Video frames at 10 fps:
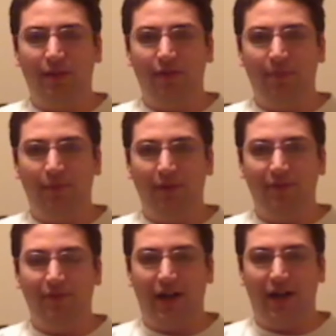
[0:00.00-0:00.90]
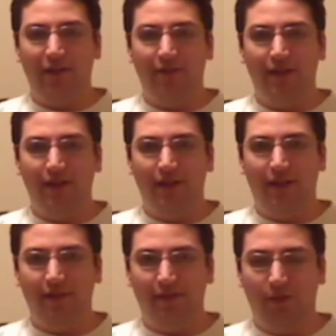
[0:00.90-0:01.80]
3.5
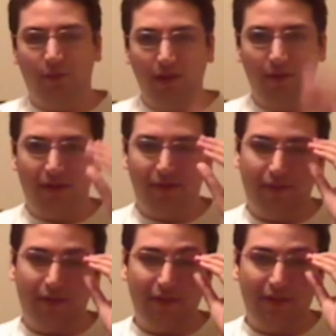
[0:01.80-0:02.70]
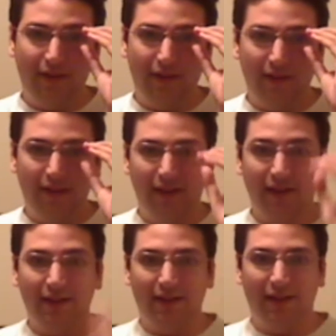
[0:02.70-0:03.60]
is the way you got versatility in
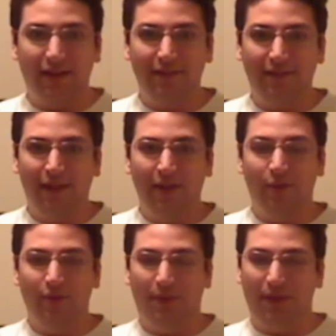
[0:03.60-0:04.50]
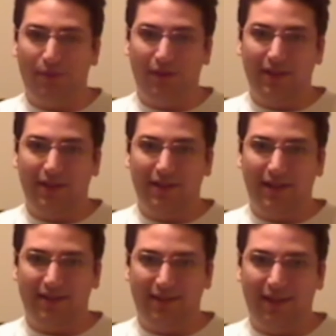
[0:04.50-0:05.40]
a class was by
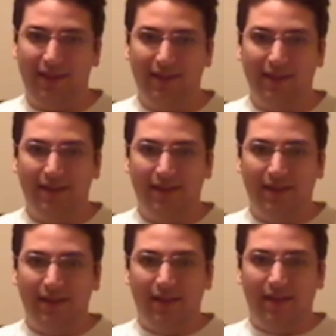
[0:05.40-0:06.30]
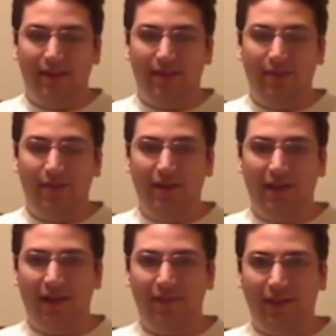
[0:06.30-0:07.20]
multi-classing. You didn't
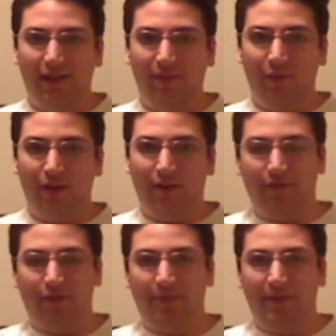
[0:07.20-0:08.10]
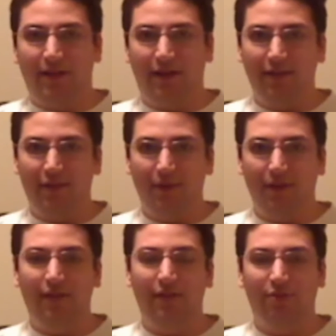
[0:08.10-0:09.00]
have a lot of wiggle room. Class
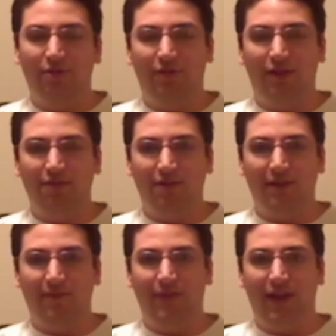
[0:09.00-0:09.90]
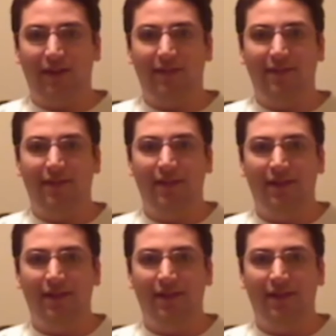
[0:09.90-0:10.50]
abilities were generally fixed.